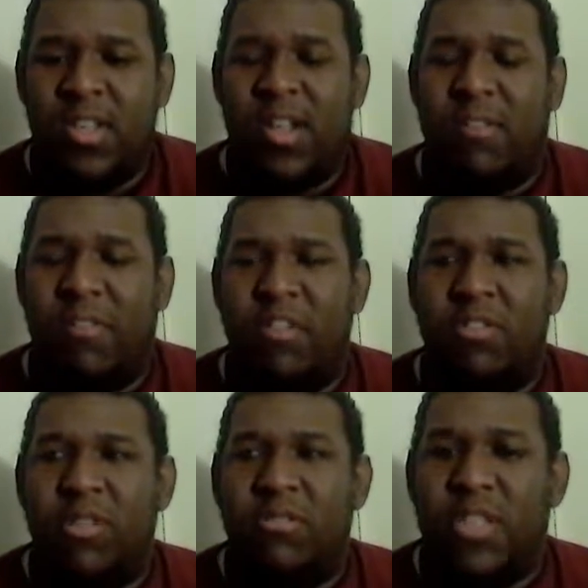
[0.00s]
for
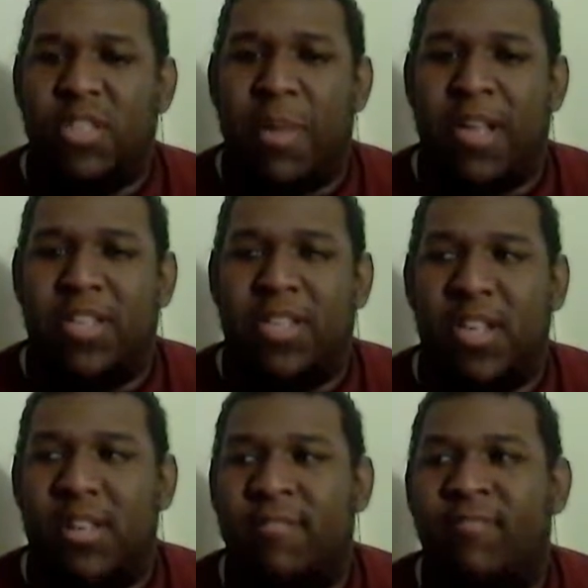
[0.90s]
doing what's best
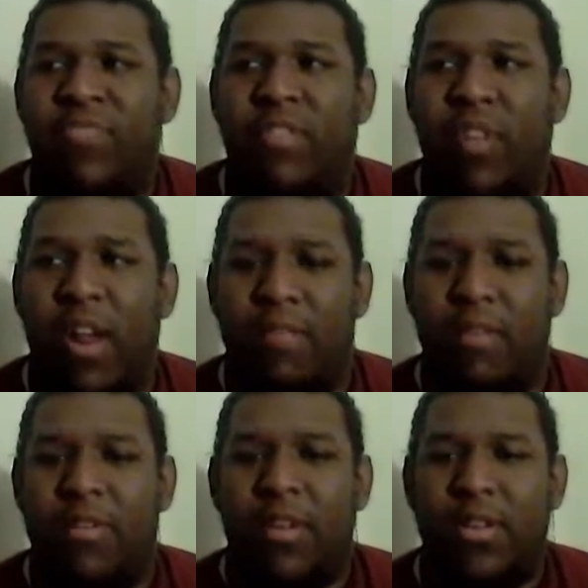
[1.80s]
for
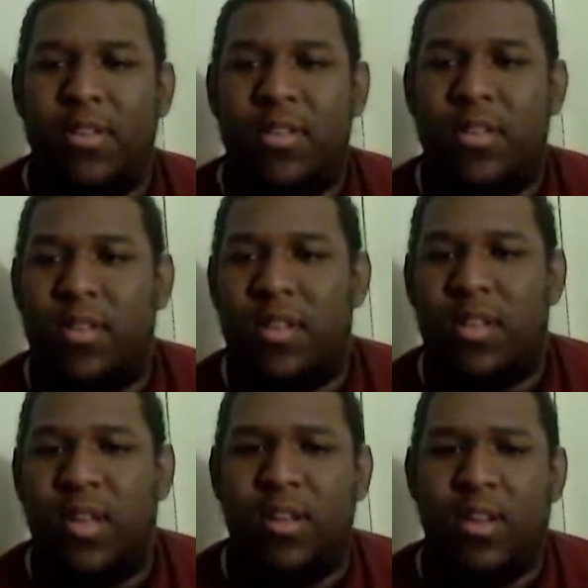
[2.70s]
everyone.
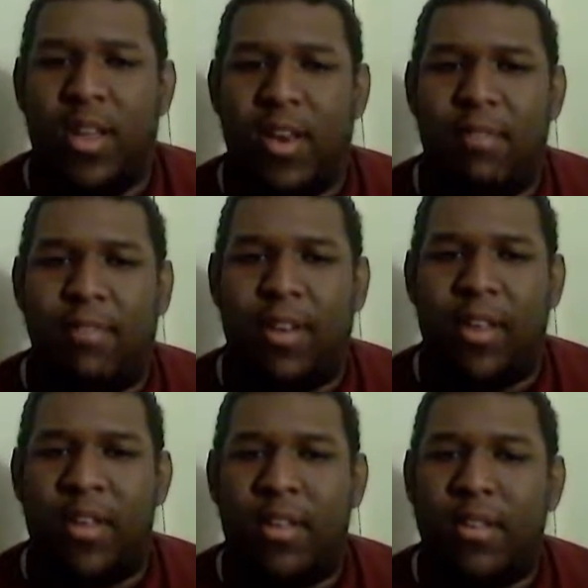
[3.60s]
and
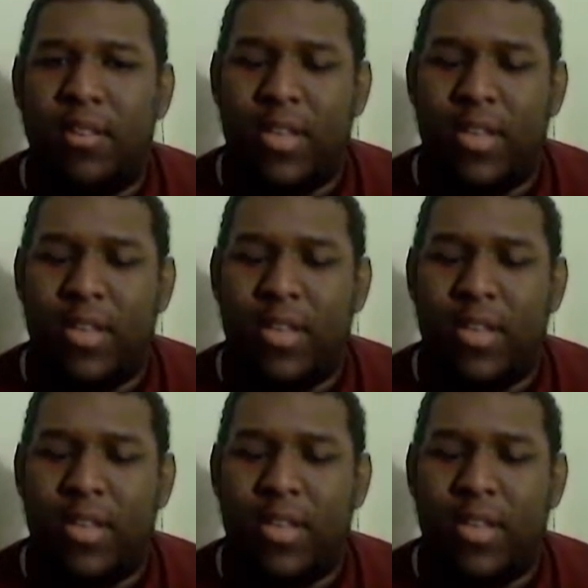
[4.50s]
everything.